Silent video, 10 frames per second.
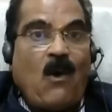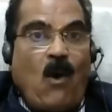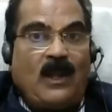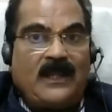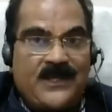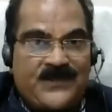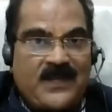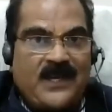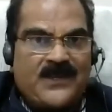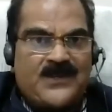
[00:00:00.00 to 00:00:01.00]
all these
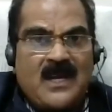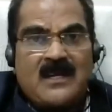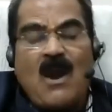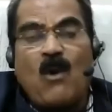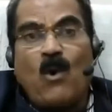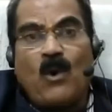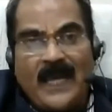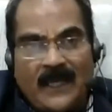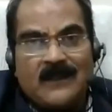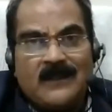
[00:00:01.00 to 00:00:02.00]
things. Now
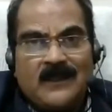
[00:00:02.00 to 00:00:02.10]
coding.